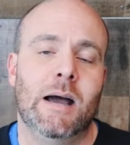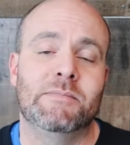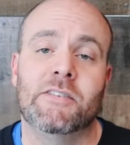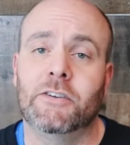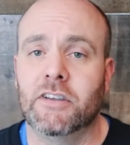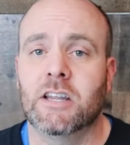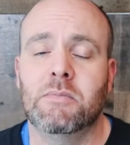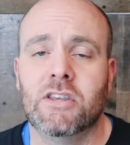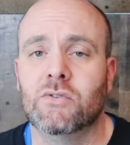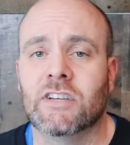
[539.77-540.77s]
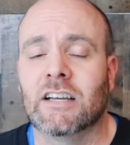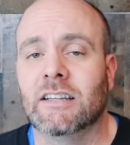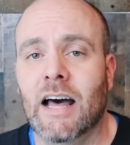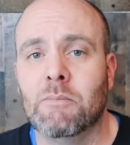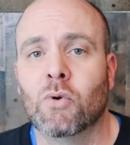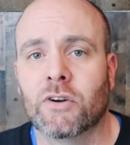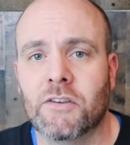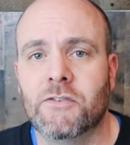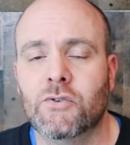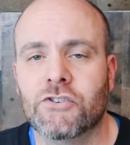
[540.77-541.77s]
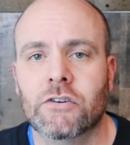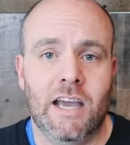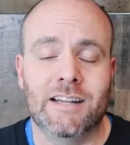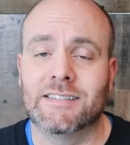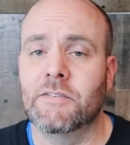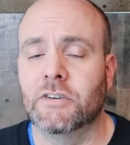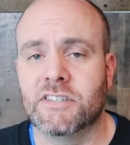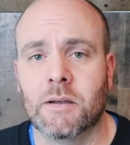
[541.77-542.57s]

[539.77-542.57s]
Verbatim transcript: I'm definitely going to be using a lot more in the future. And it's definitely